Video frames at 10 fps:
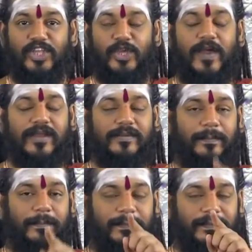You are
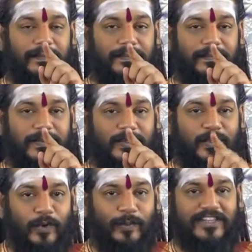
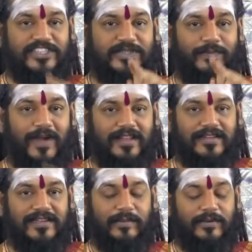too much
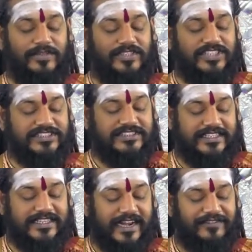bothered about just the
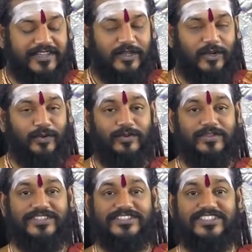traffic
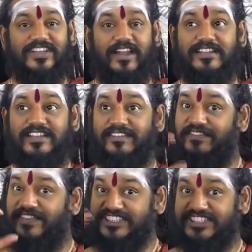rules, not the
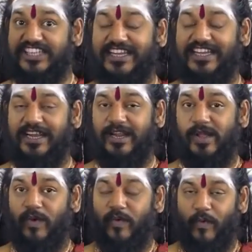vision
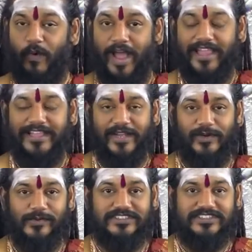why the
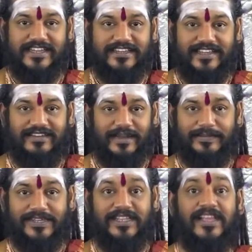rules are
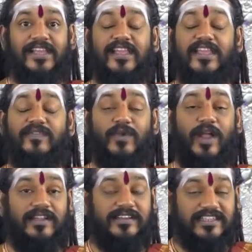developed. If you
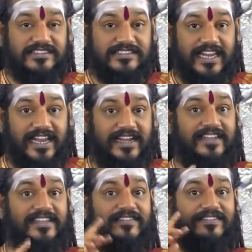
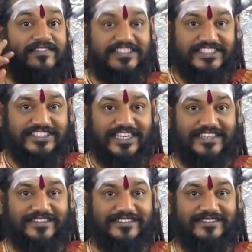understand the
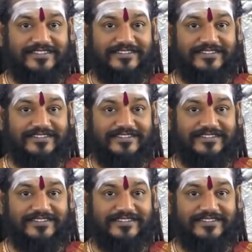vision,